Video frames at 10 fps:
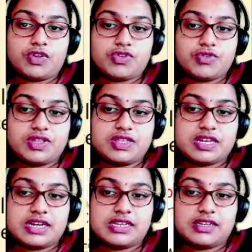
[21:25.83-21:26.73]
So,
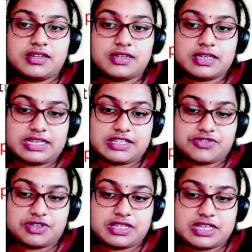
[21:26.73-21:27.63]
inside the
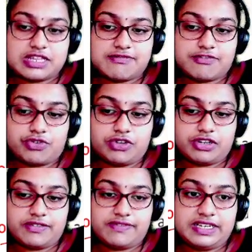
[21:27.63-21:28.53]
clustering system, what all
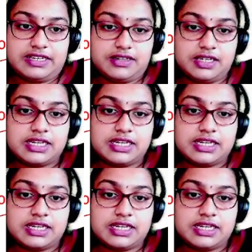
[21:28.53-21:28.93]
did we learn?